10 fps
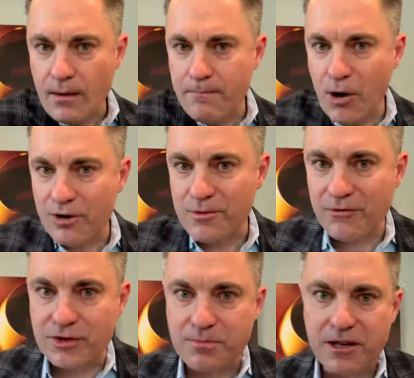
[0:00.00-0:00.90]
Pardon me
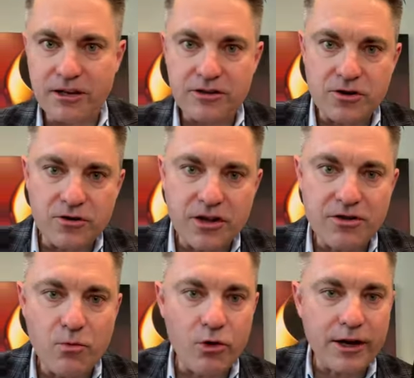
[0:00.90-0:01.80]
for spitting, it's early in the
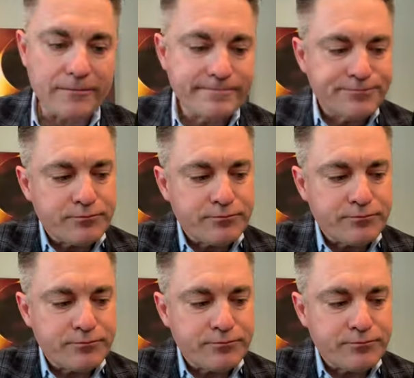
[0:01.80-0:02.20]
morning.